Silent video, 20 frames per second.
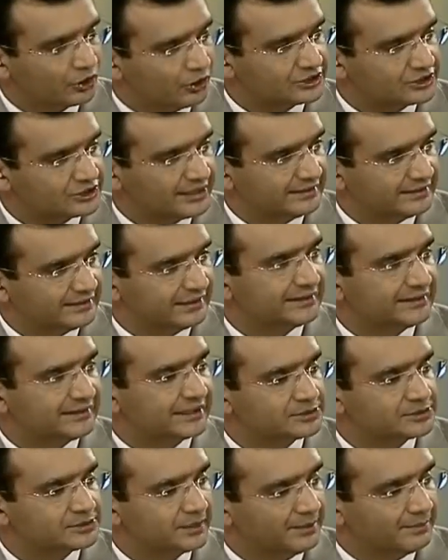You're saying that
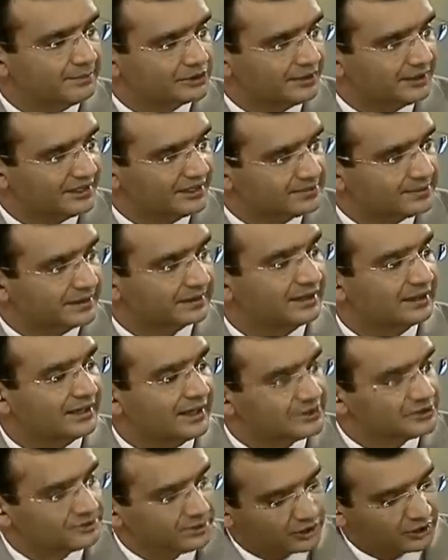that is pretty much an expected
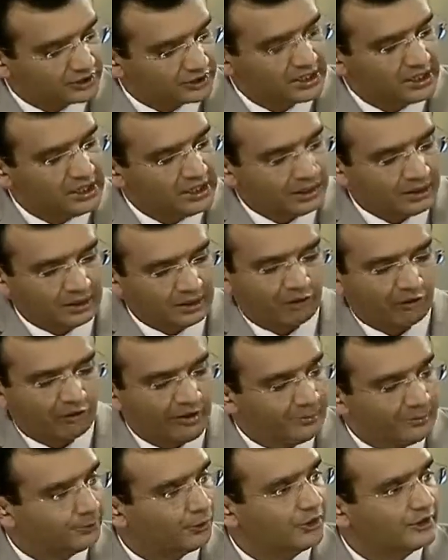lines because a lot of
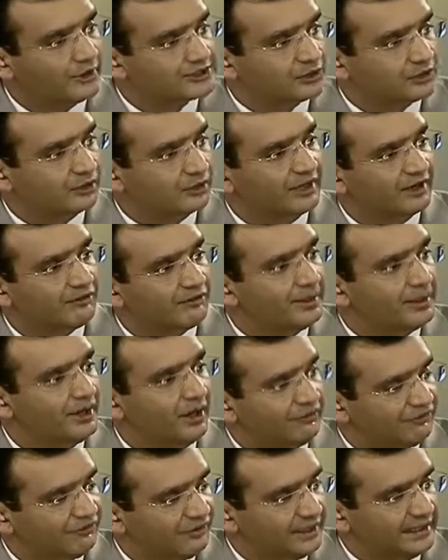employees thought they were being
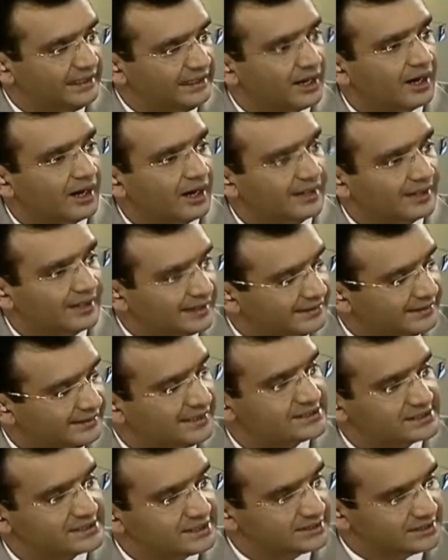unfairly targeted and
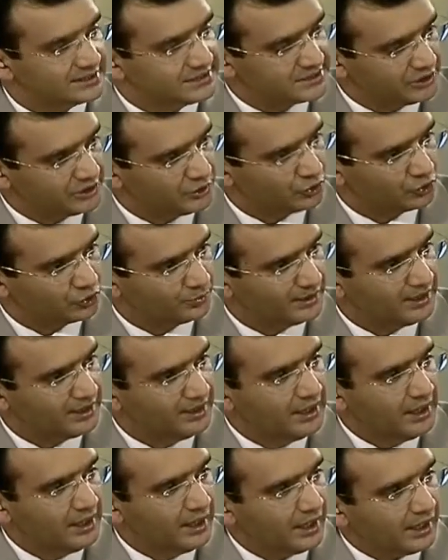they still continue to be
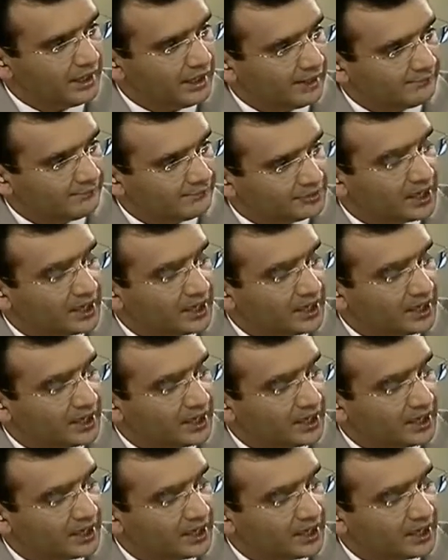uh,